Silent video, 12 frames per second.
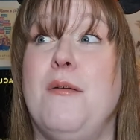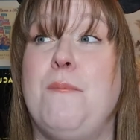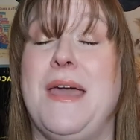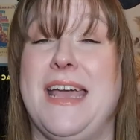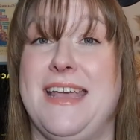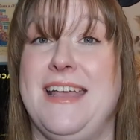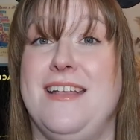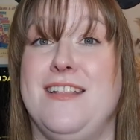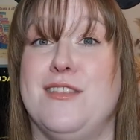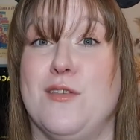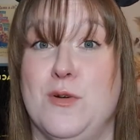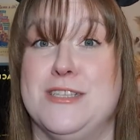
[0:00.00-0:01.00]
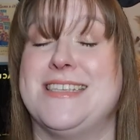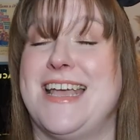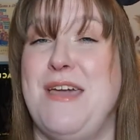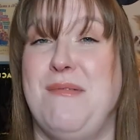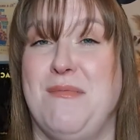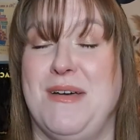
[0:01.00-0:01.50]
picking the ones that
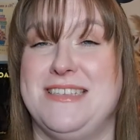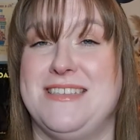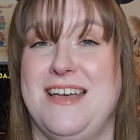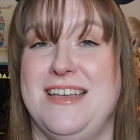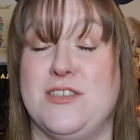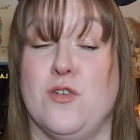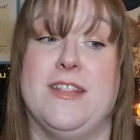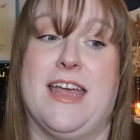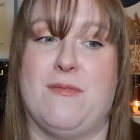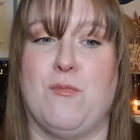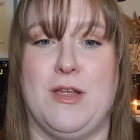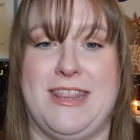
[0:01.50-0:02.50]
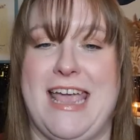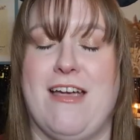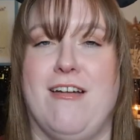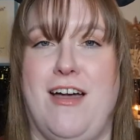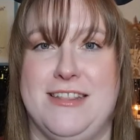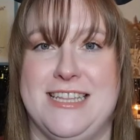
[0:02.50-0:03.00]
came in my size or that were
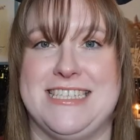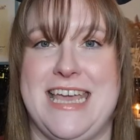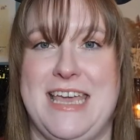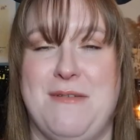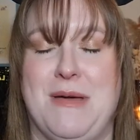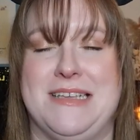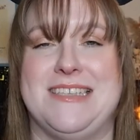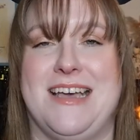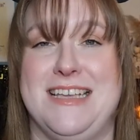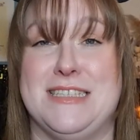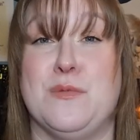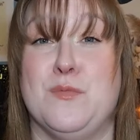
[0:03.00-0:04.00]
there on the day in my size